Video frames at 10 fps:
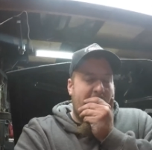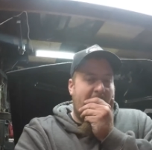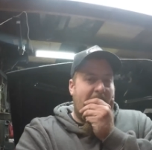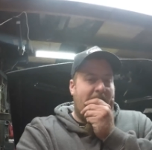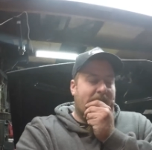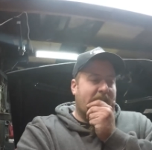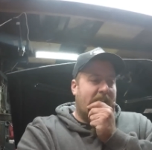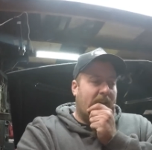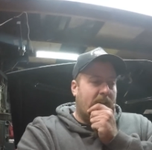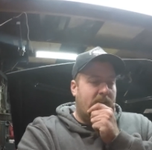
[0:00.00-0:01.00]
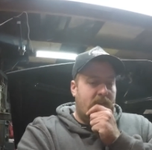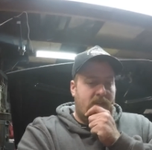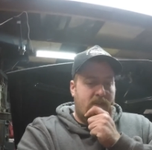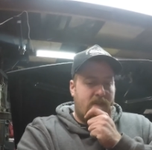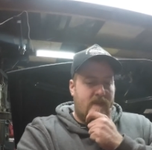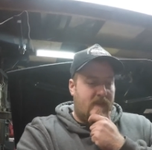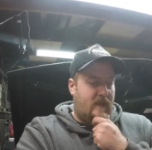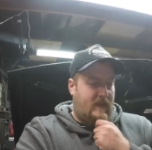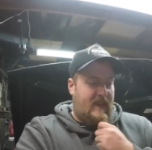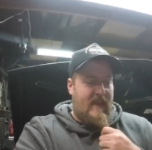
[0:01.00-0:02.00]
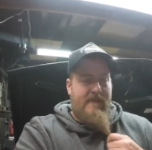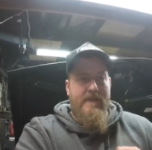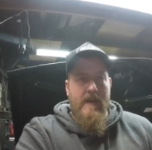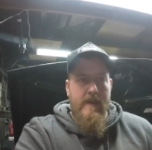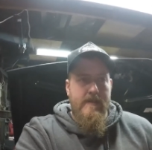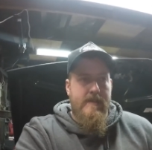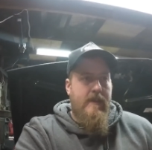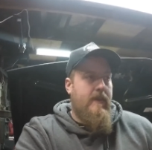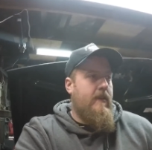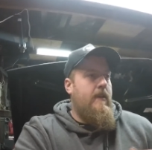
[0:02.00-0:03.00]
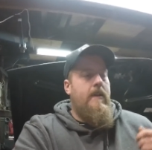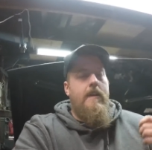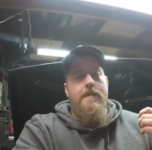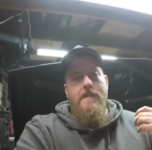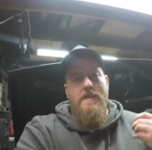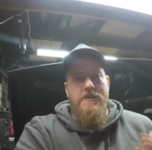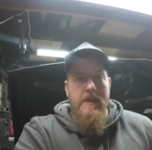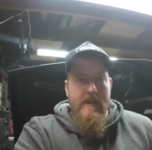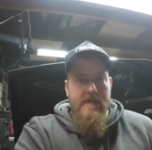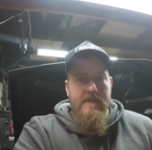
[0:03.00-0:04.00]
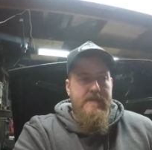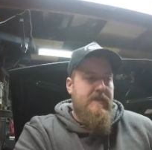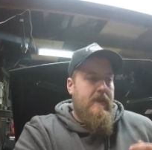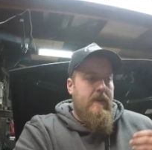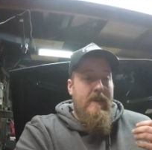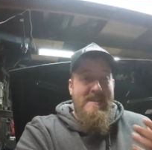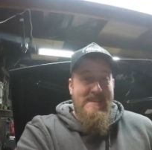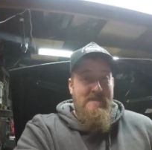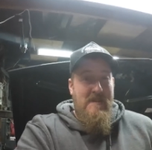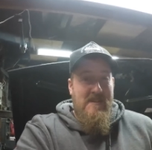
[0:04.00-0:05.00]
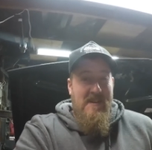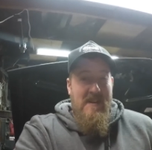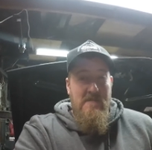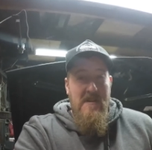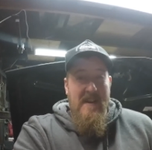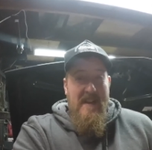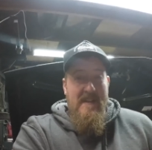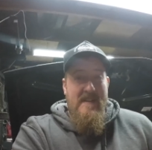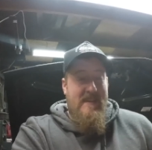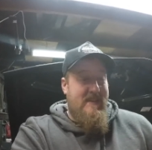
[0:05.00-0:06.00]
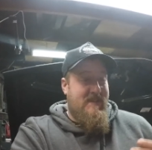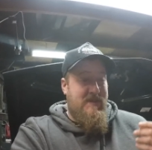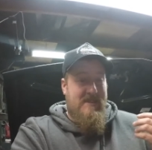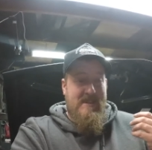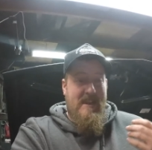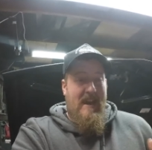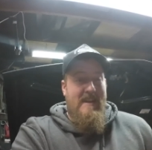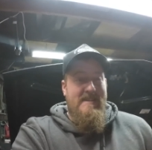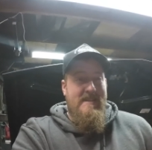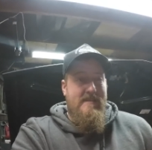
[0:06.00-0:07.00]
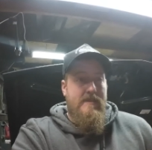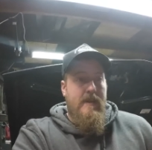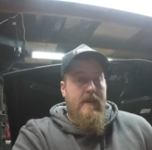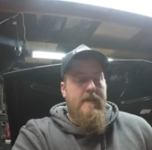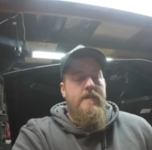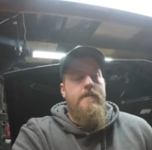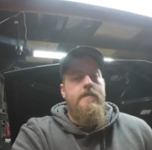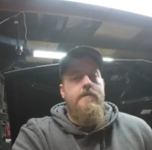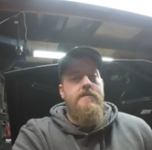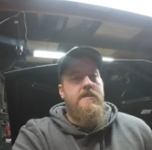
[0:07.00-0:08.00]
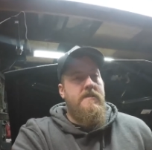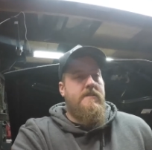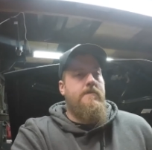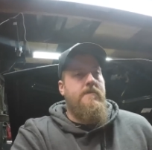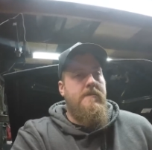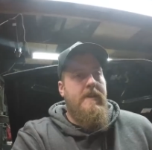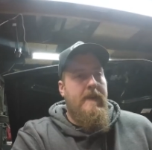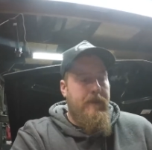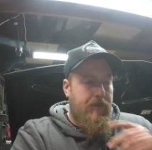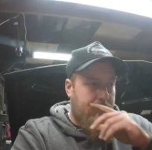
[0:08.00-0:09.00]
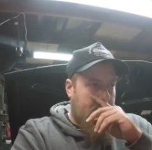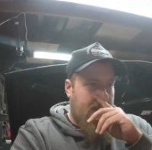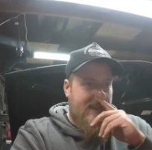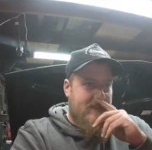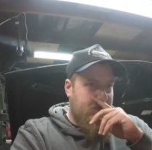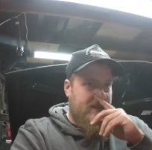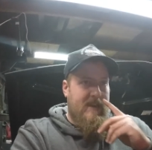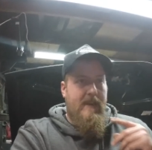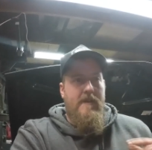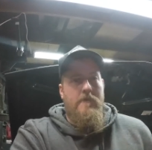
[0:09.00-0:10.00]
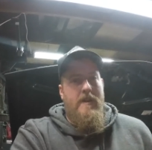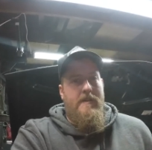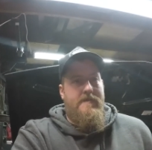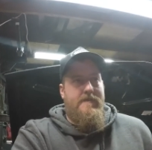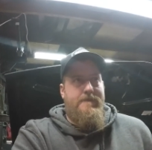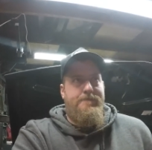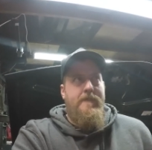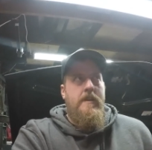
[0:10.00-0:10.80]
oh god, you know, the EFI intake the injectors. It's going to be a lot of money, and it's just, God, it's going to suck. So I started looking, and I started digging around on